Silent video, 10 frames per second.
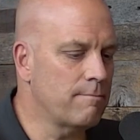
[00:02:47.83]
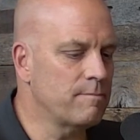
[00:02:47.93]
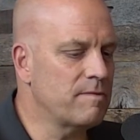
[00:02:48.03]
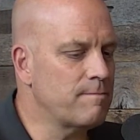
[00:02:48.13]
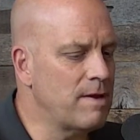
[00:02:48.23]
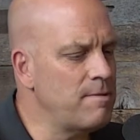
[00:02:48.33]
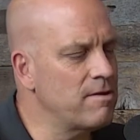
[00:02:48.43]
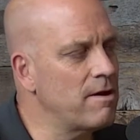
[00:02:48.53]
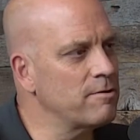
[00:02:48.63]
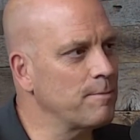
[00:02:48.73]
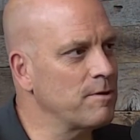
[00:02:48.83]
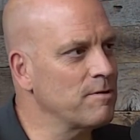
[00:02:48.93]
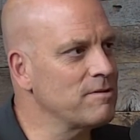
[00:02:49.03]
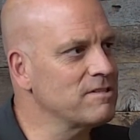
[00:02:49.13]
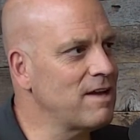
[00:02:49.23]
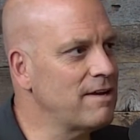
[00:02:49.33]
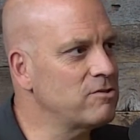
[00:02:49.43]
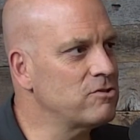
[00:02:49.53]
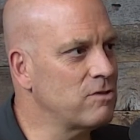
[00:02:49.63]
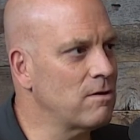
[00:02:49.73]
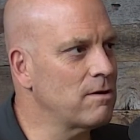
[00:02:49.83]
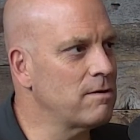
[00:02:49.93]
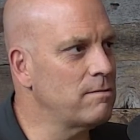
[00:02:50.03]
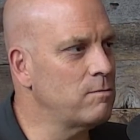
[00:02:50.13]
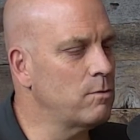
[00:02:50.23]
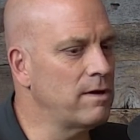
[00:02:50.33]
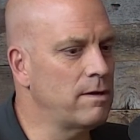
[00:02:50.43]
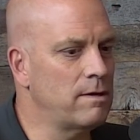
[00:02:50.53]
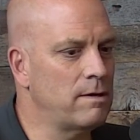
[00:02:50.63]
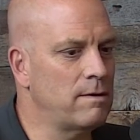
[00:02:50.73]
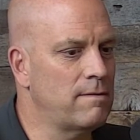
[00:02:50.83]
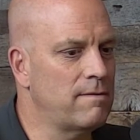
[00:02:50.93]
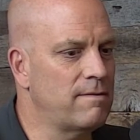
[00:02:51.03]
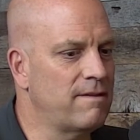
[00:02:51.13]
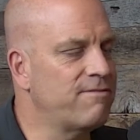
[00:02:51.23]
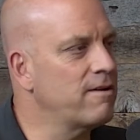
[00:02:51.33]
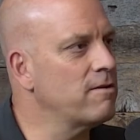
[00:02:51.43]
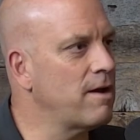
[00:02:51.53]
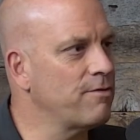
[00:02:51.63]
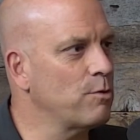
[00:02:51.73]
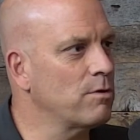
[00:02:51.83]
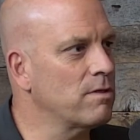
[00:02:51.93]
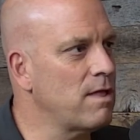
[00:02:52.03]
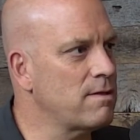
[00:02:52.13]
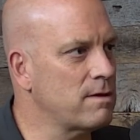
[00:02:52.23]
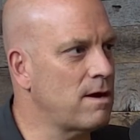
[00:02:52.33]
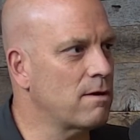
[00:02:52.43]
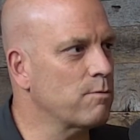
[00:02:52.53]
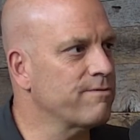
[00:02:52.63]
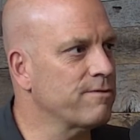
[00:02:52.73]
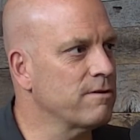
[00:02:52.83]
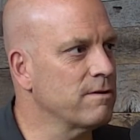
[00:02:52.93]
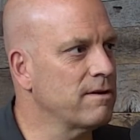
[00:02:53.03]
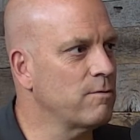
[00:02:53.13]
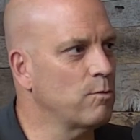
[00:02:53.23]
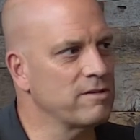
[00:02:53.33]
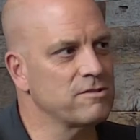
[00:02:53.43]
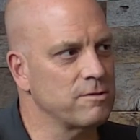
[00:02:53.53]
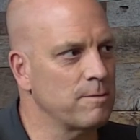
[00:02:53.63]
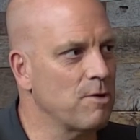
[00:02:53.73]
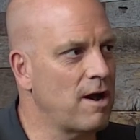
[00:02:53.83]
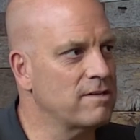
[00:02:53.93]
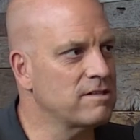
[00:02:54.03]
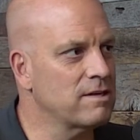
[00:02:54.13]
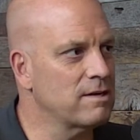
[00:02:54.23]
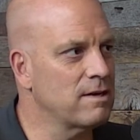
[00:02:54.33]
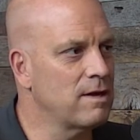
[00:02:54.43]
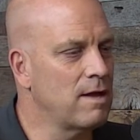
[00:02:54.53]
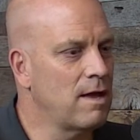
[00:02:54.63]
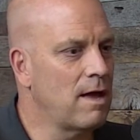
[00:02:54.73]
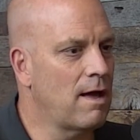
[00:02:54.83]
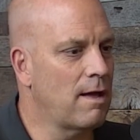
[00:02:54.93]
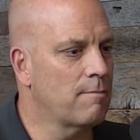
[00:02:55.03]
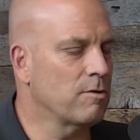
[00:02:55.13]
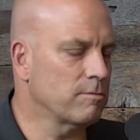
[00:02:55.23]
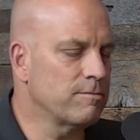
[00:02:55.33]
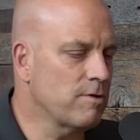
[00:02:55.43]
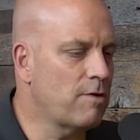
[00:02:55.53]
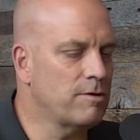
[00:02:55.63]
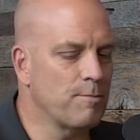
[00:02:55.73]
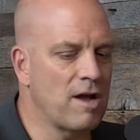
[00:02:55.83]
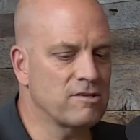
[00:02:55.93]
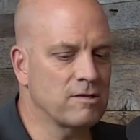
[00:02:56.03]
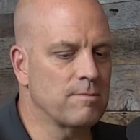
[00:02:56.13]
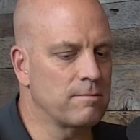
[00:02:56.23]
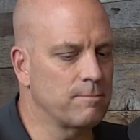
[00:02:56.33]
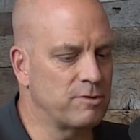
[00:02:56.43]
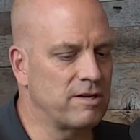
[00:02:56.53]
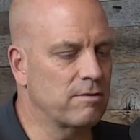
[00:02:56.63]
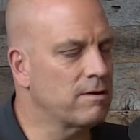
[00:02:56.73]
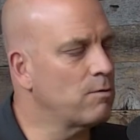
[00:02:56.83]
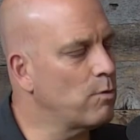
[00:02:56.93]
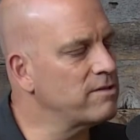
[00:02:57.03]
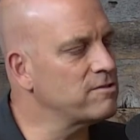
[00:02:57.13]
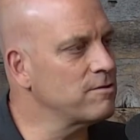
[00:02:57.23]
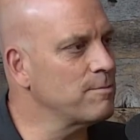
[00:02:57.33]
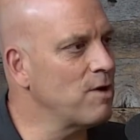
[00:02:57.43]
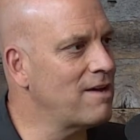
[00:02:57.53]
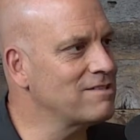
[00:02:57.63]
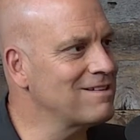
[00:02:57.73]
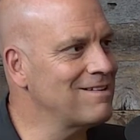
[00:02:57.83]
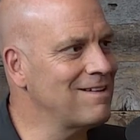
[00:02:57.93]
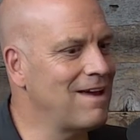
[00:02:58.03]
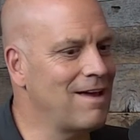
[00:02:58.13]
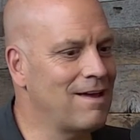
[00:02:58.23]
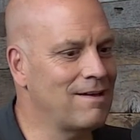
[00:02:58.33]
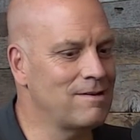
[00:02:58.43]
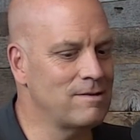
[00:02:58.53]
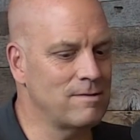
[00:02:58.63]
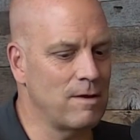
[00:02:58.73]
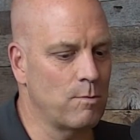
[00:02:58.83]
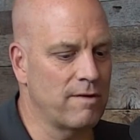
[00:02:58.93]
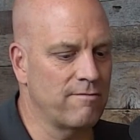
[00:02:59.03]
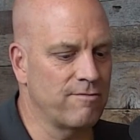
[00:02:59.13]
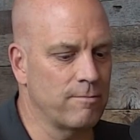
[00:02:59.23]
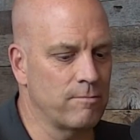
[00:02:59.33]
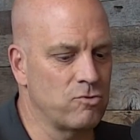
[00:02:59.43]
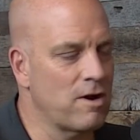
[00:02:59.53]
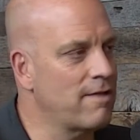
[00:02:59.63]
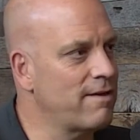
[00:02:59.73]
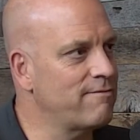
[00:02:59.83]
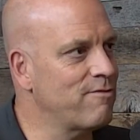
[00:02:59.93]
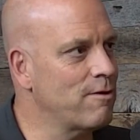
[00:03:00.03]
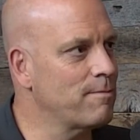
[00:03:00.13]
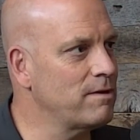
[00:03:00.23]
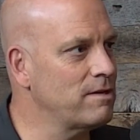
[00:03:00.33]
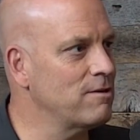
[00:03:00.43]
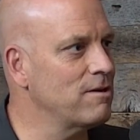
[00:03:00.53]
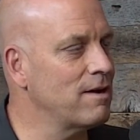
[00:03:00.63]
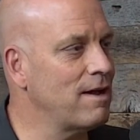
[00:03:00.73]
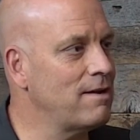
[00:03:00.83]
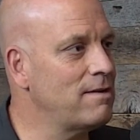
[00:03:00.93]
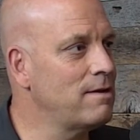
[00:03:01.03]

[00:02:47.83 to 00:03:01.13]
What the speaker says: maybe the entrepreneurial side started when they figured out the Ogallala Aquifer in western Nebraska. Or throughout Nebraska, but particularly in western Nebraska, and they went from dryland farming to irrigated.